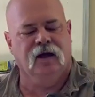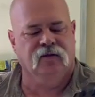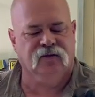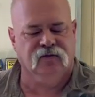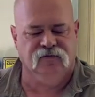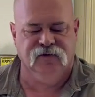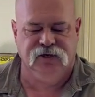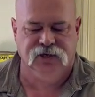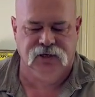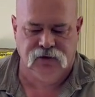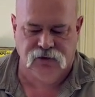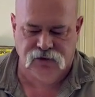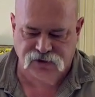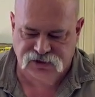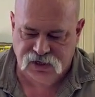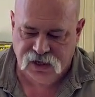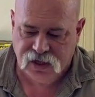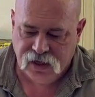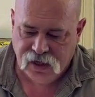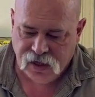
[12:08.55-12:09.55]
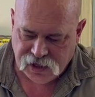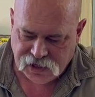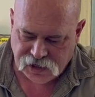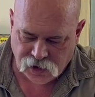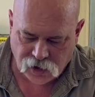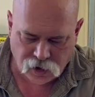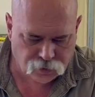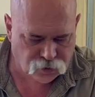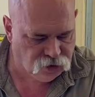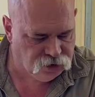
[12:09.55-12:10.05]
other videos, you
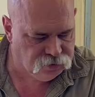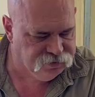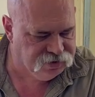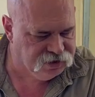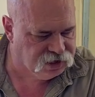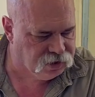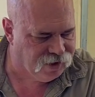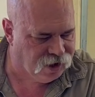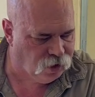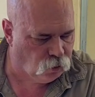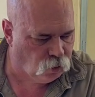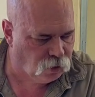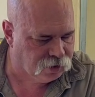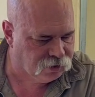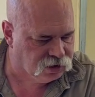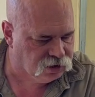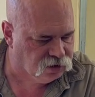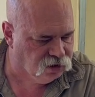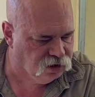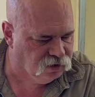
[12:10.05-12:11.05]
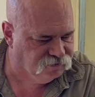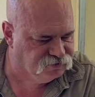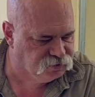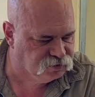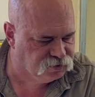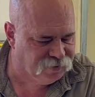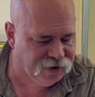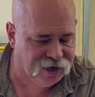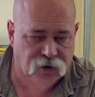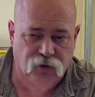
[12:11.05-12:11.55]
know I'm really big about wearing gloves
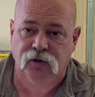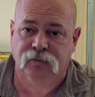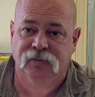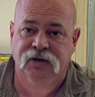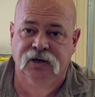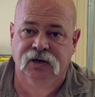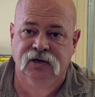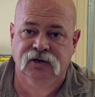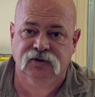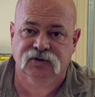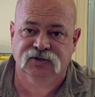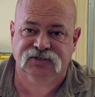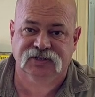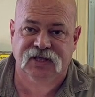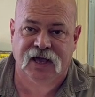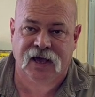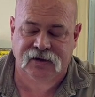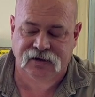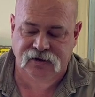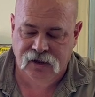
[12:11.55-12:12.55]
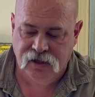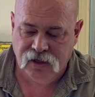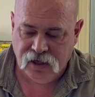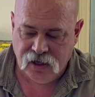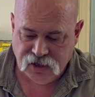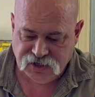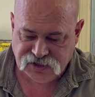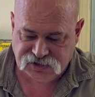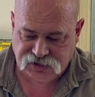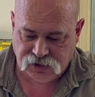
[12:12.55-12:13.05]
with my equipment and use that.
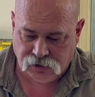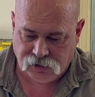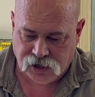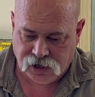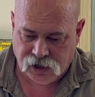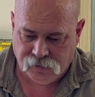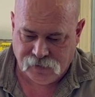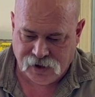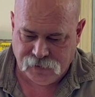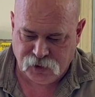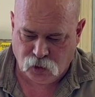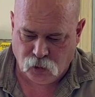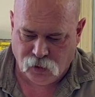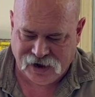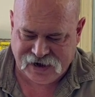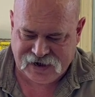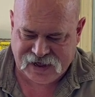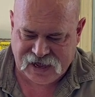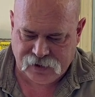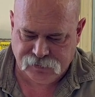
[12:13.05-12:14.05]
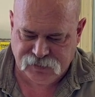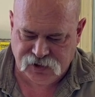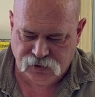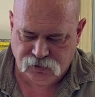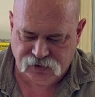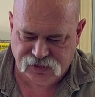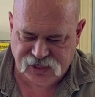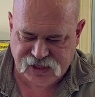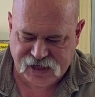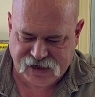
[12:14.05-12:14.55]
So I'm quite happy
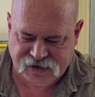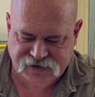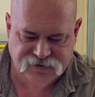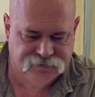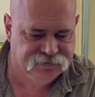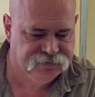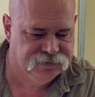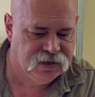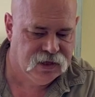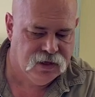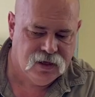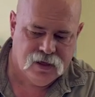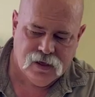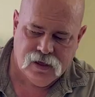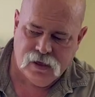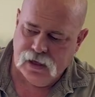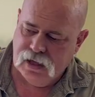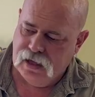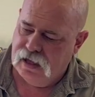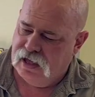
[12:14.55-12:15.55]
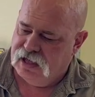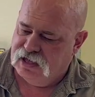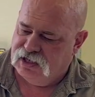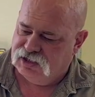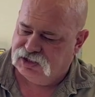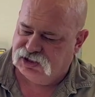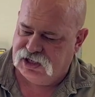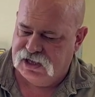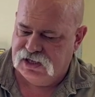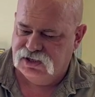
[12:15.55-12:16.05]
with that.
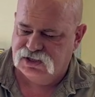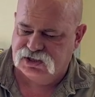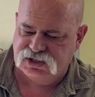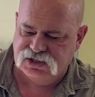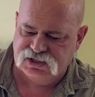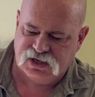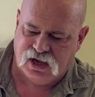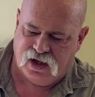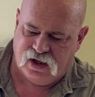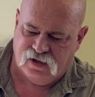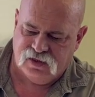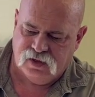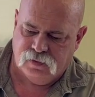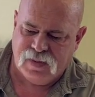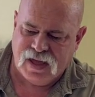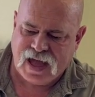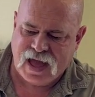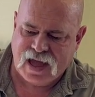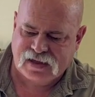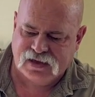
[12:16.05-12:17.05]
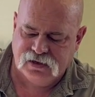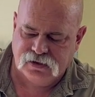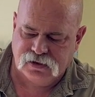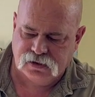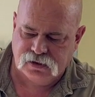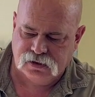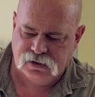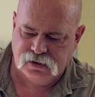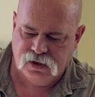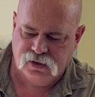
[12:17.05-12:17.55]
Changes on the back
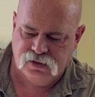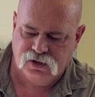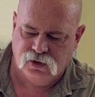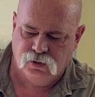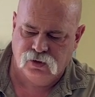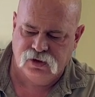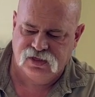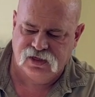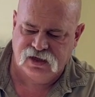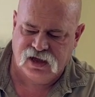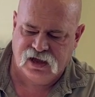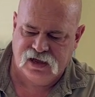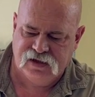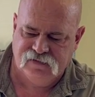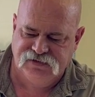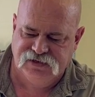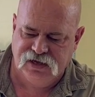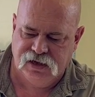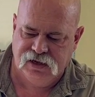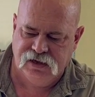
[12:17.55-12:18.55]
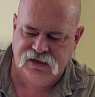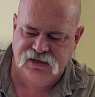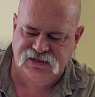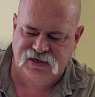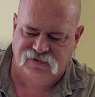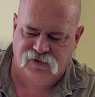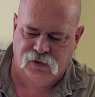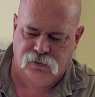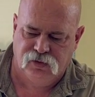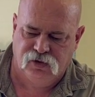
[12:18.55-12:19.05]
here. The only thing I have done is
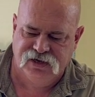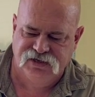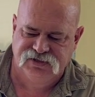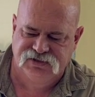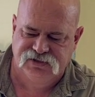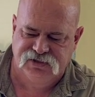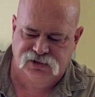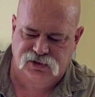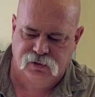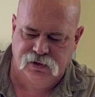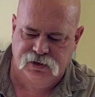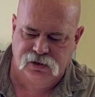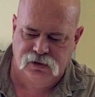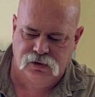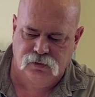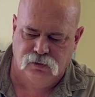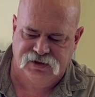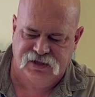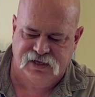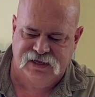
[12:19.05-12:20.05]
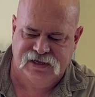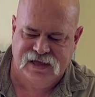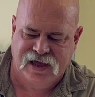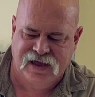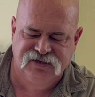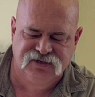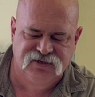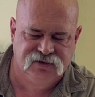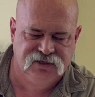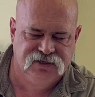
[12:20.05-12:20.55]
I've replaced the trigger with a
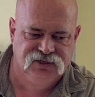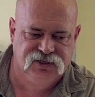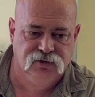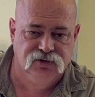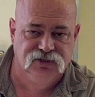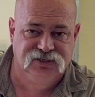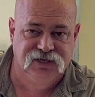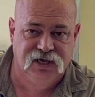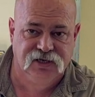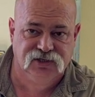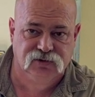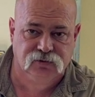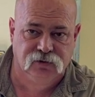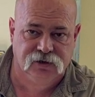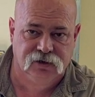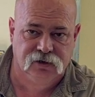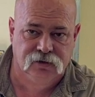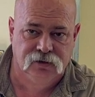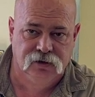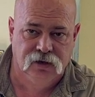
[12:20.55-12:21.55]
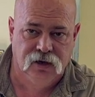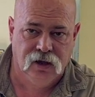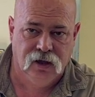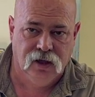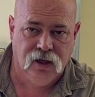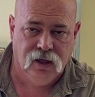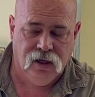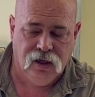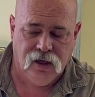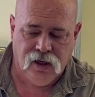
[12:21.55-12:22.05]
Geisley 2-stage trigger,
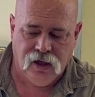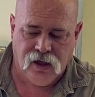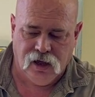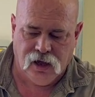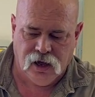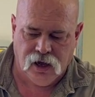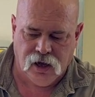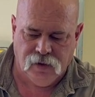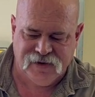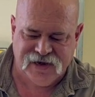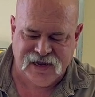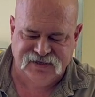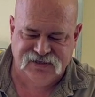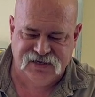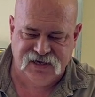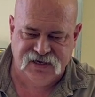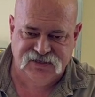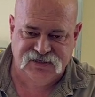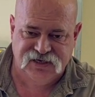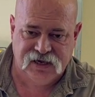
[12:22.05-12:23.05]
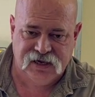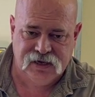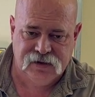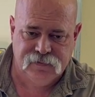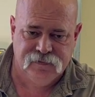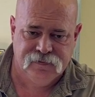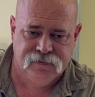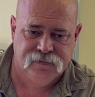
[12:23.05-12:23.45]
an SSA.